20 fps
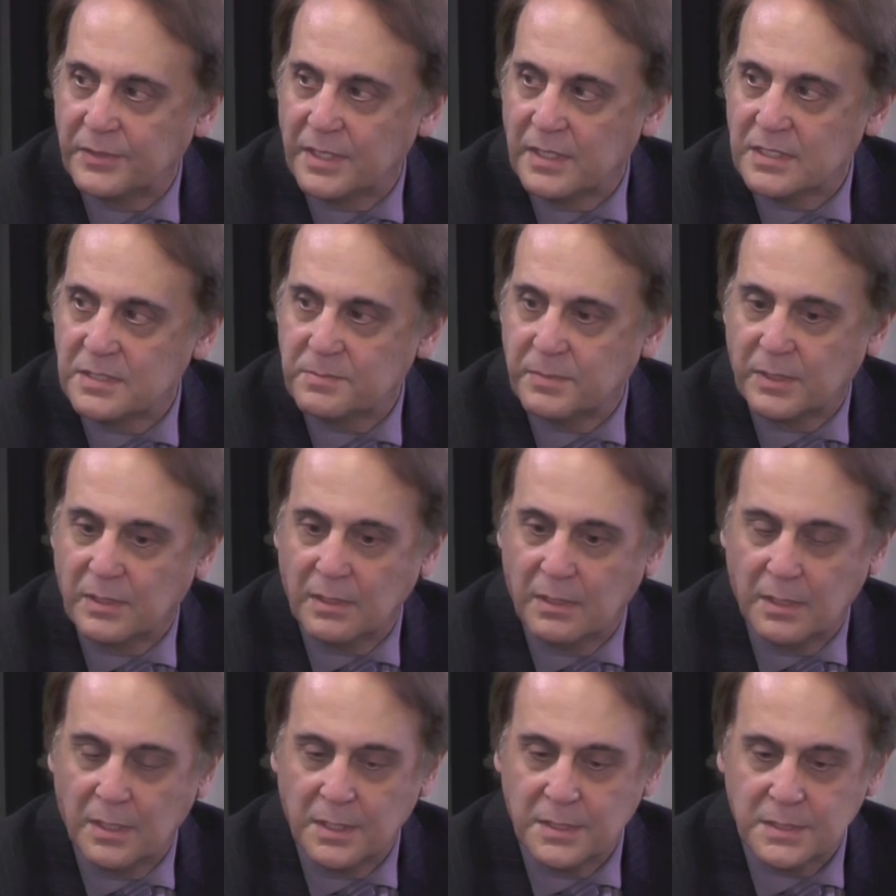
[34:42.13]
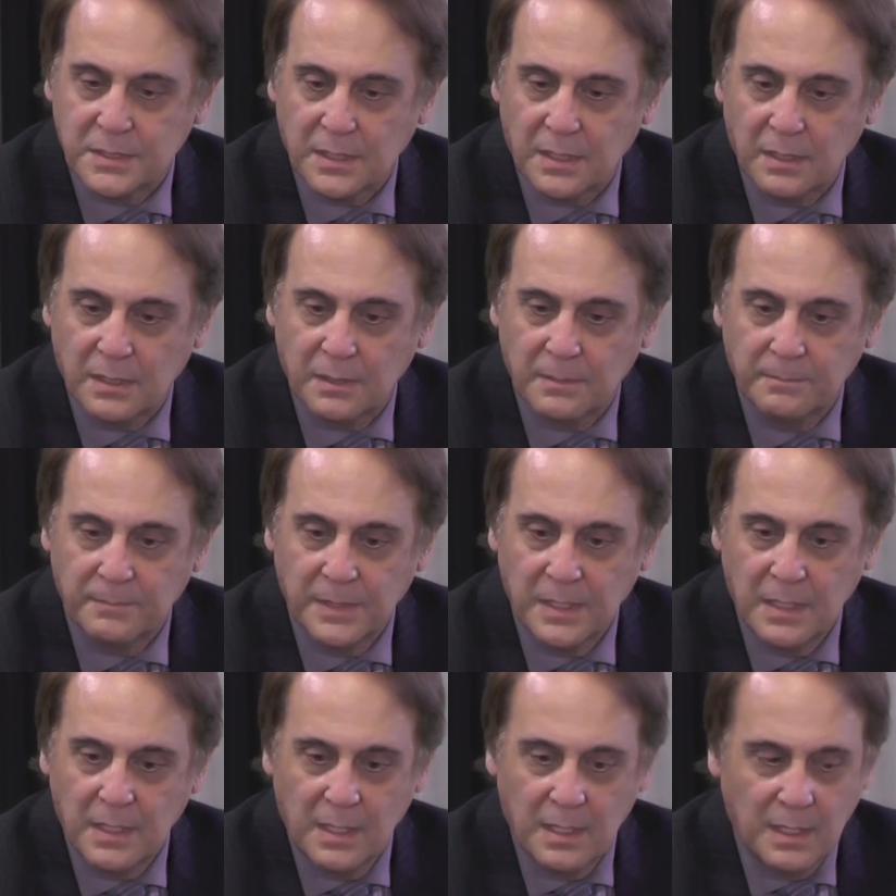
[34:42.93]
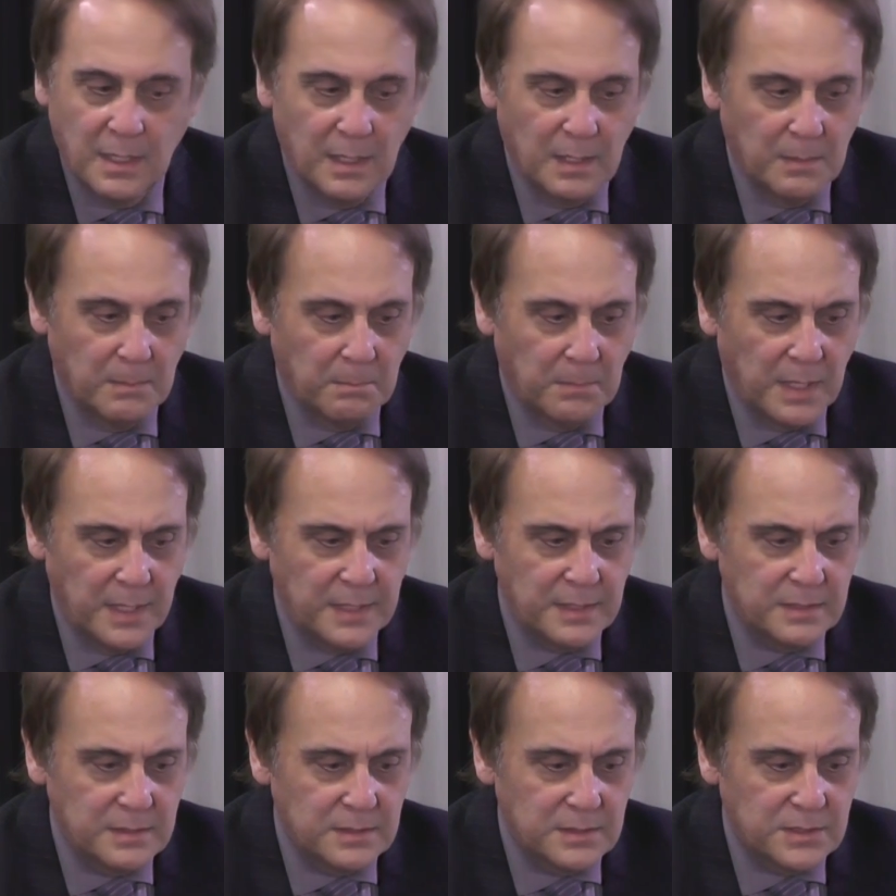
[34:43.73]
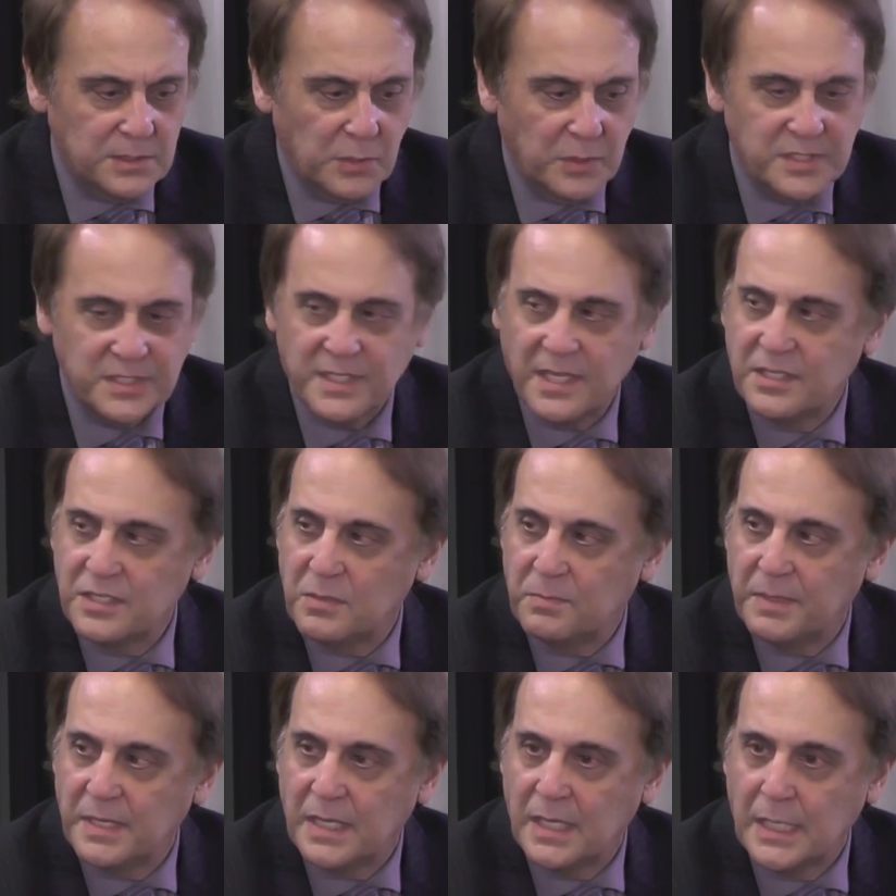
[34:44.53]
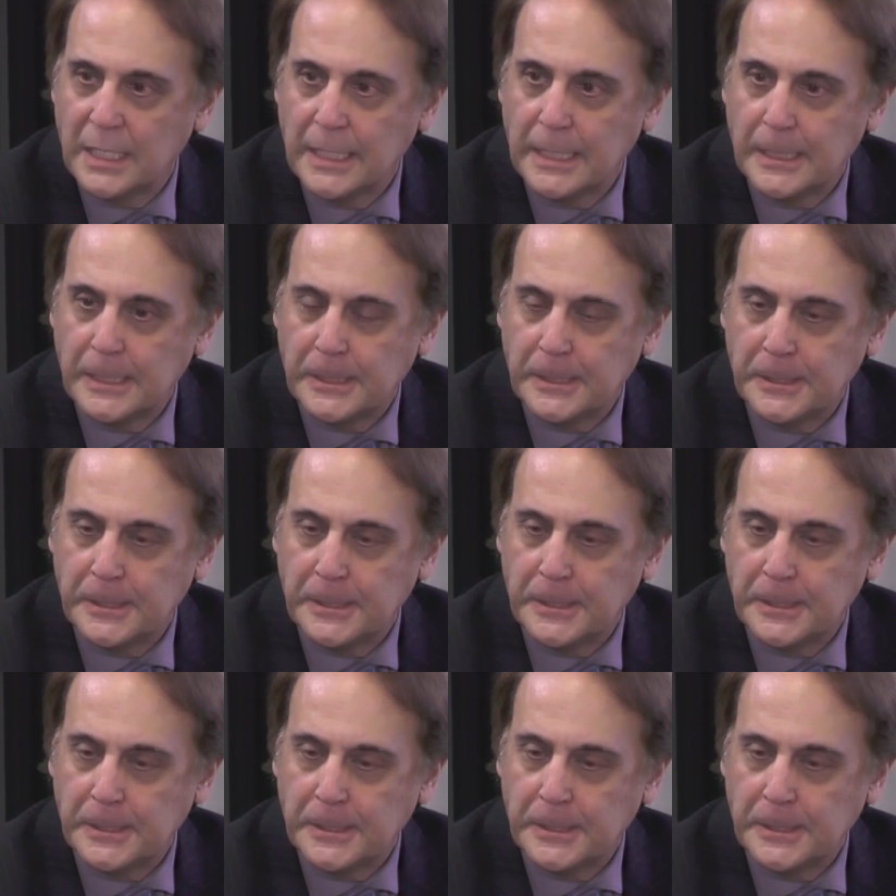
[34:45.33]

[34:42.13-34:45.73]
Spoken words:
that is because my stories tend to be